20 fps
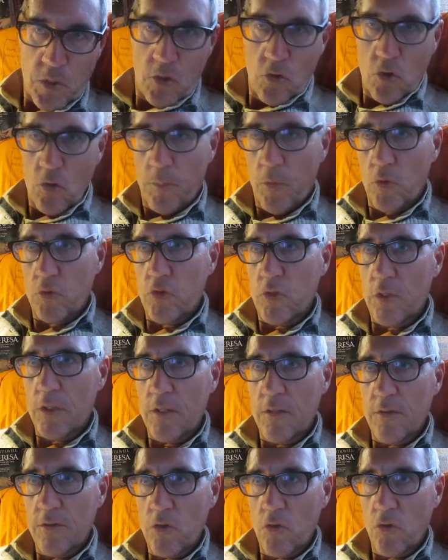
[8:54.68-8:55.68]
the
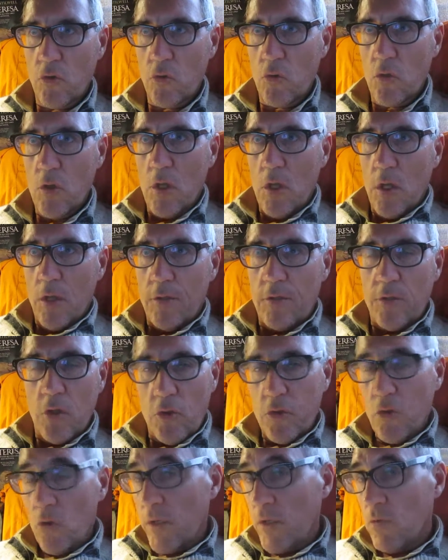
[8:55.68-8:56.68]
Portuguese, you know,
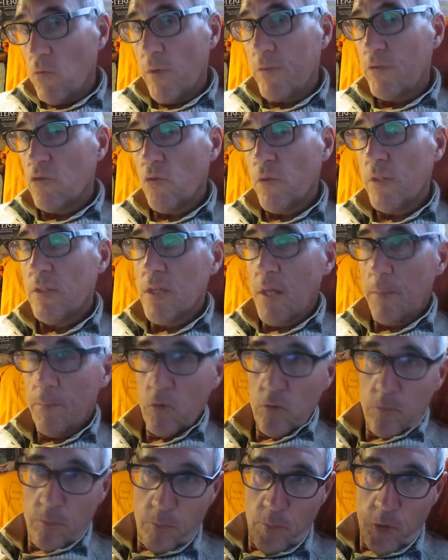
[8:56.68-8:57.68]
not only went to India,
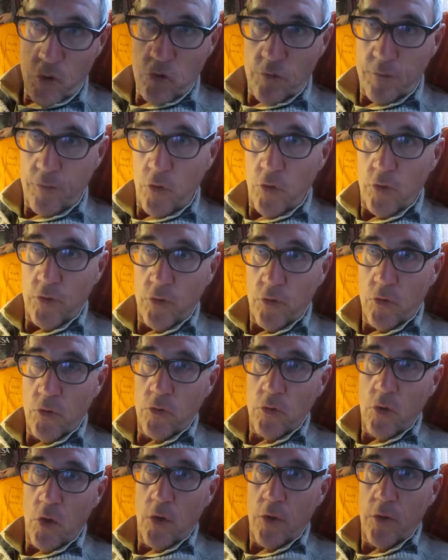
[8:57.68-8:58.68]
but much
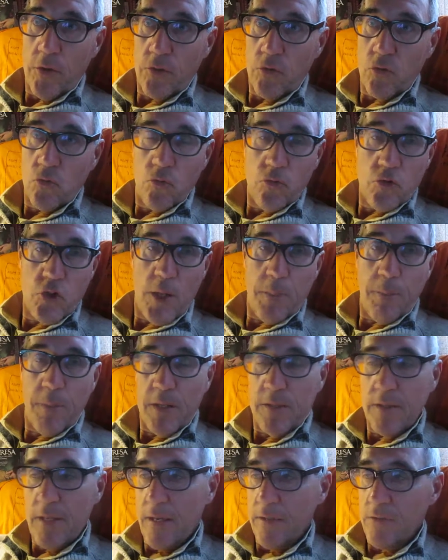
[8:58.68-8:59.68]
further to
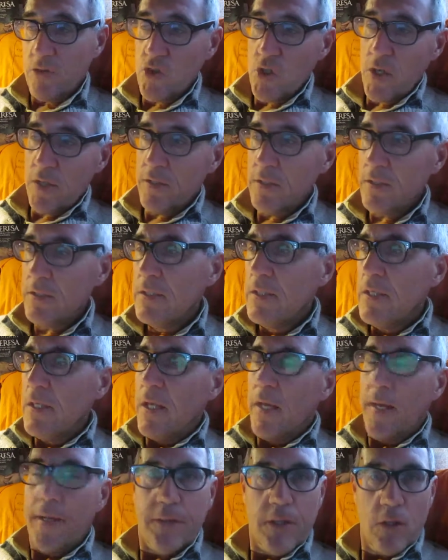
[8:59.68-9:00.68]
Japan and China.
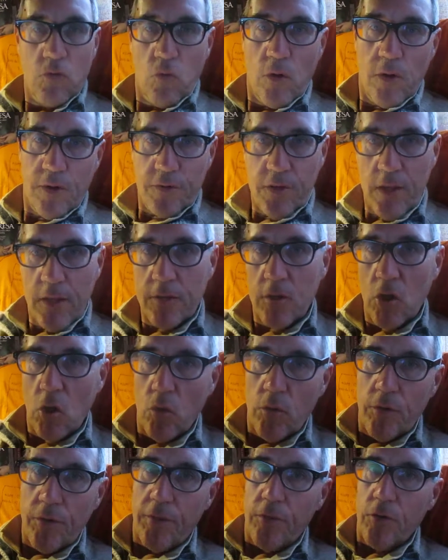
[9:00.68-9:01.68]
And then we'll start
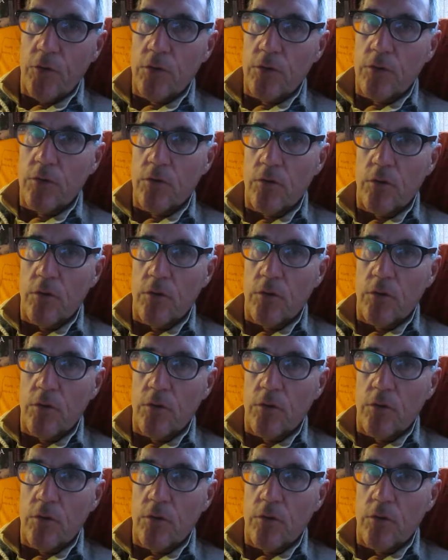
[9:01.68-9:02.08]
our third